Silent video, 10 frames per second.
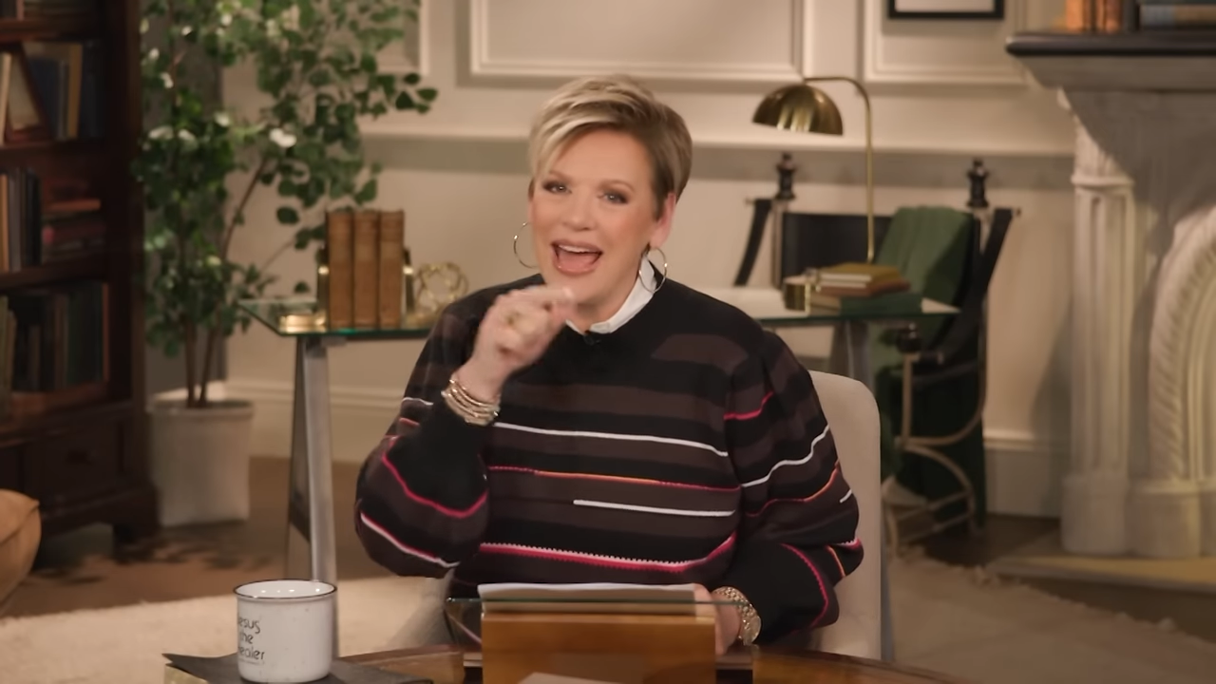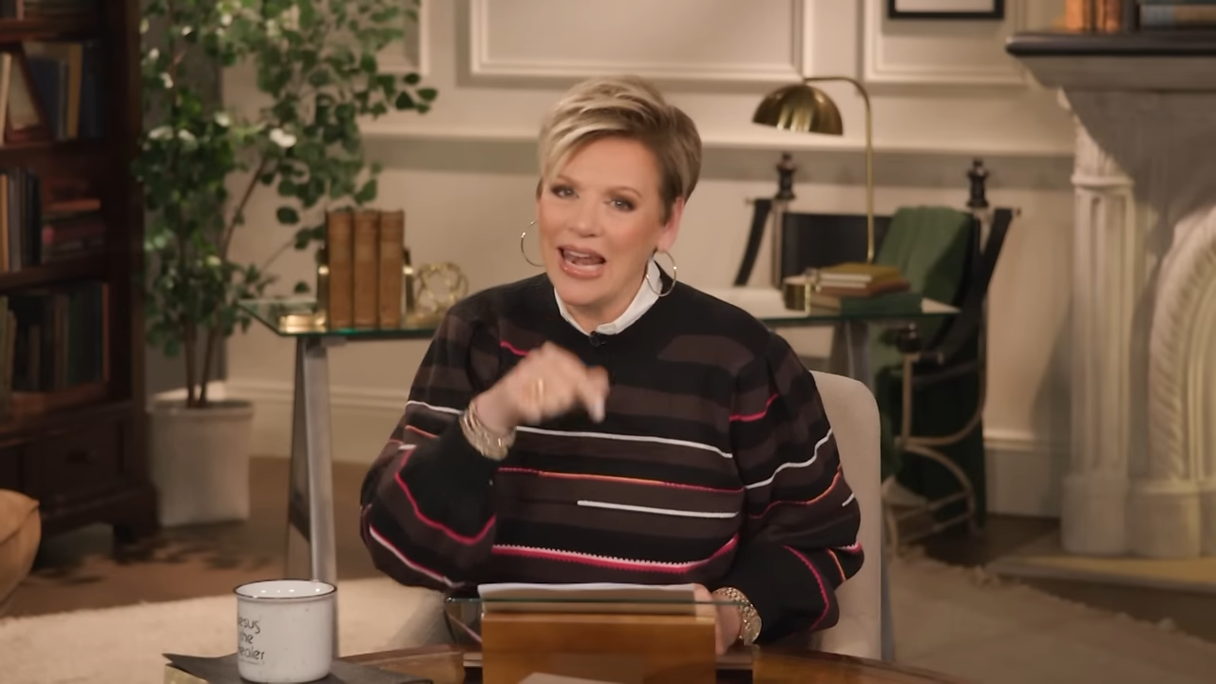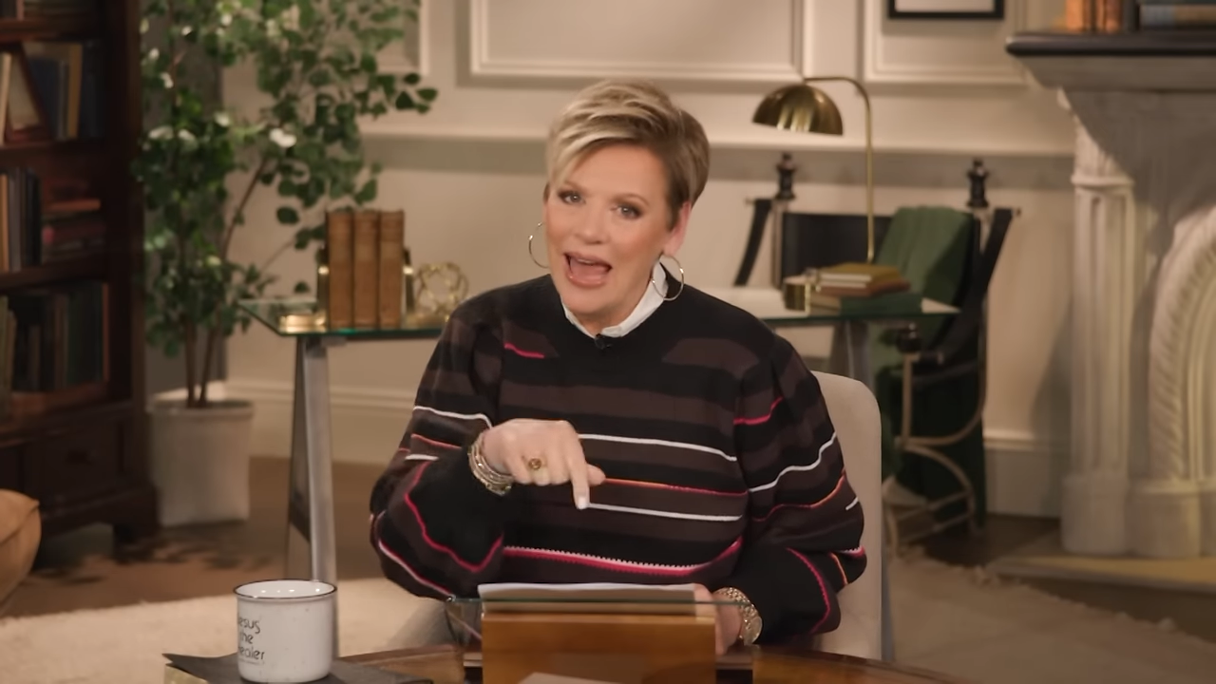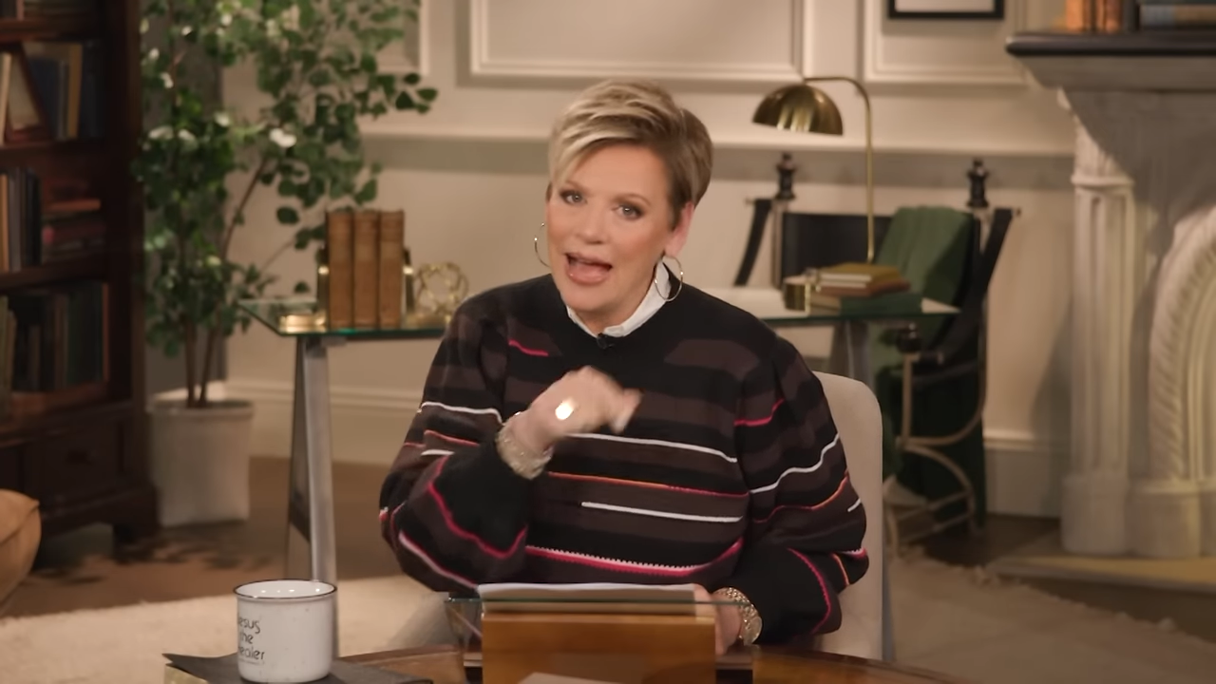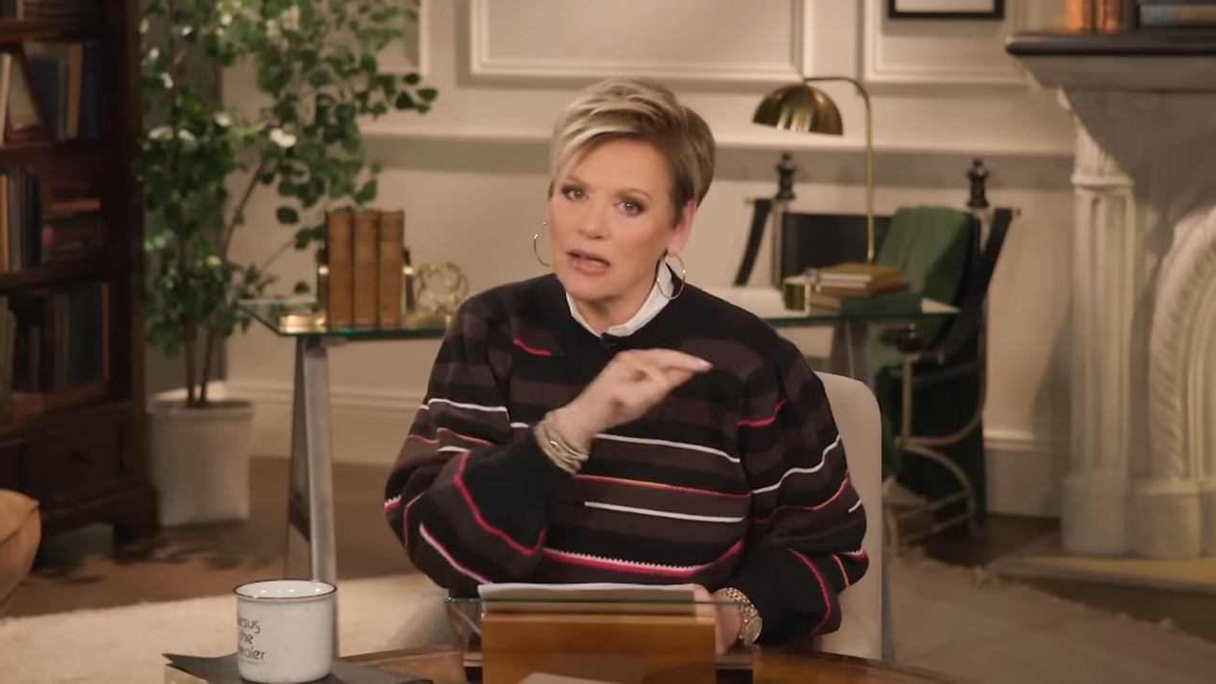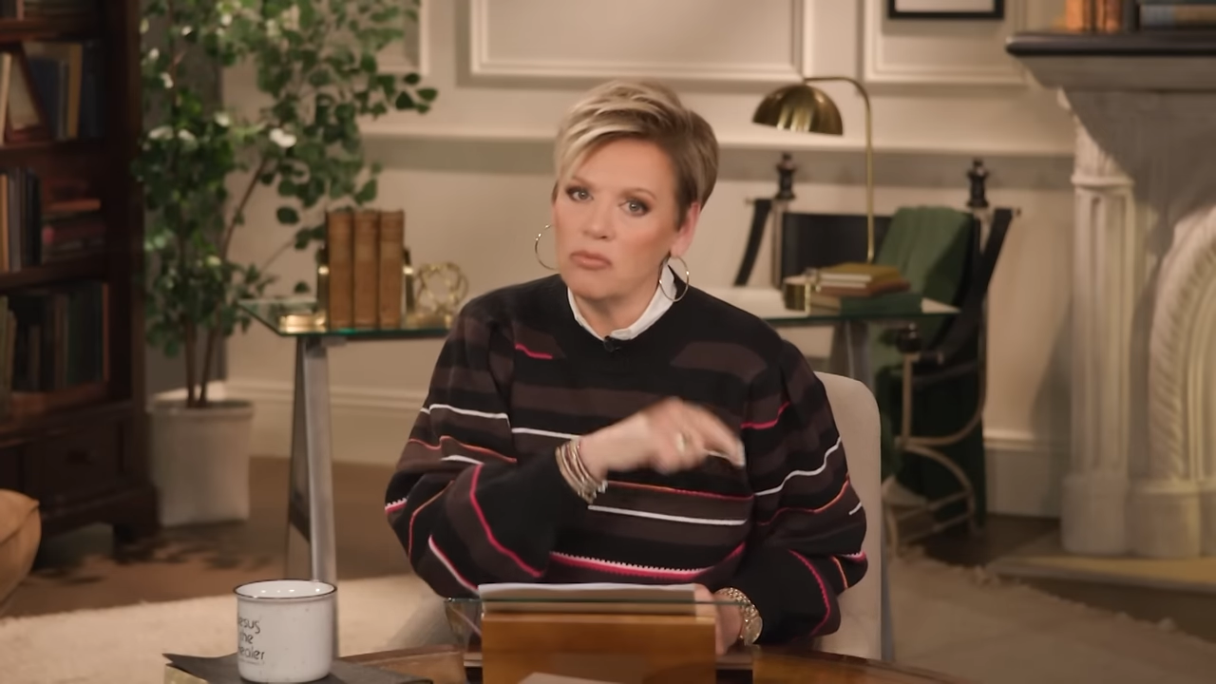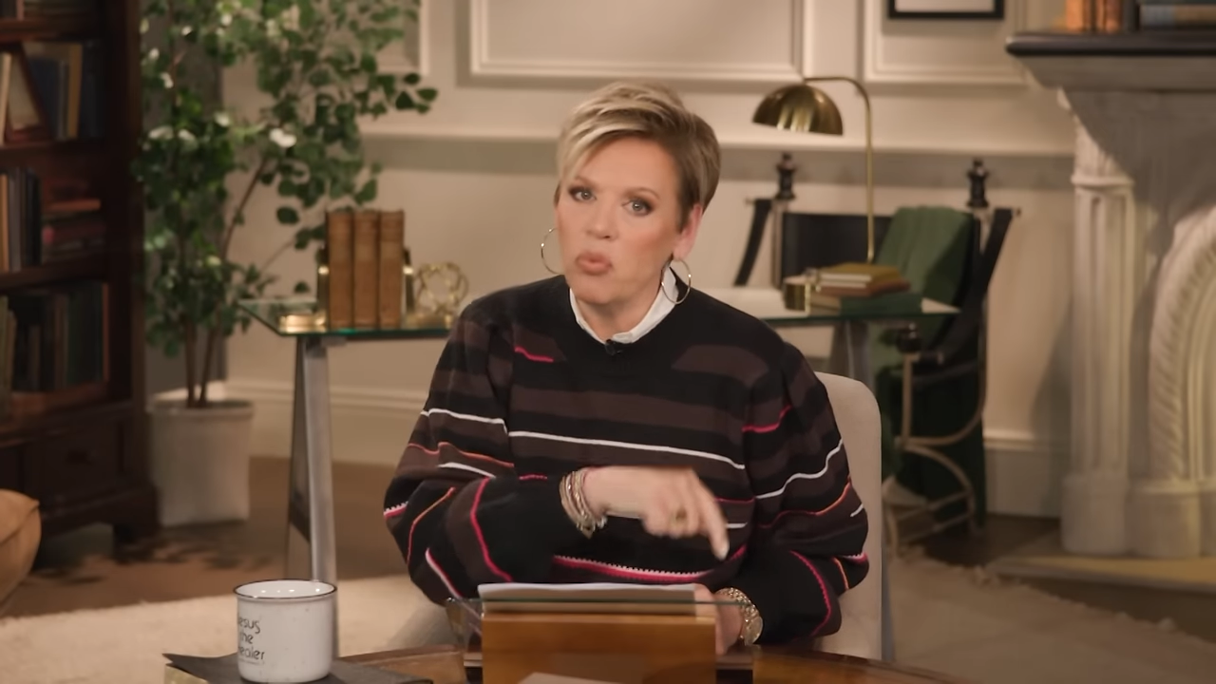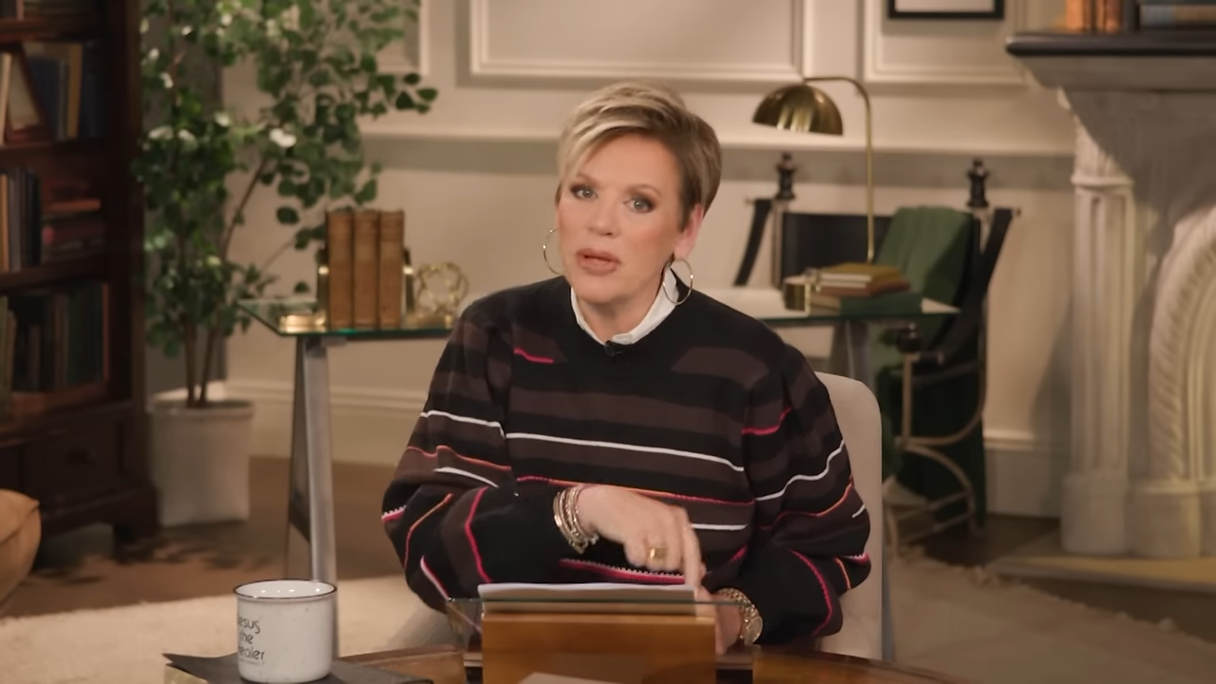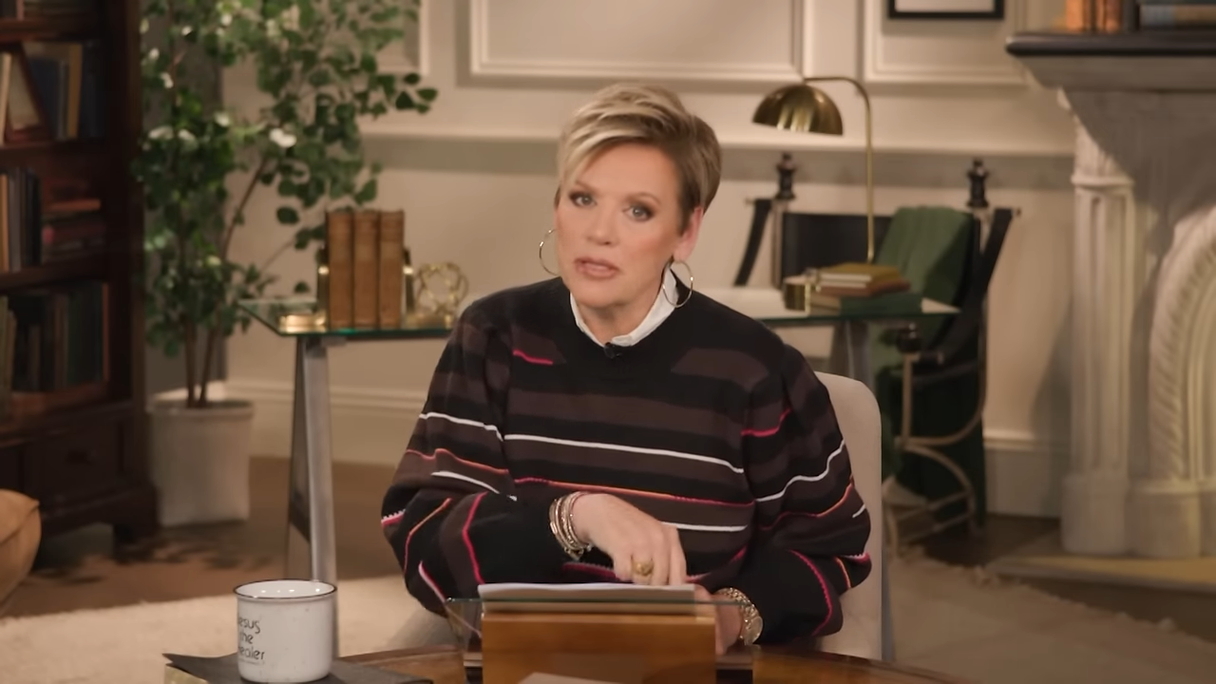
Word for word: that lack of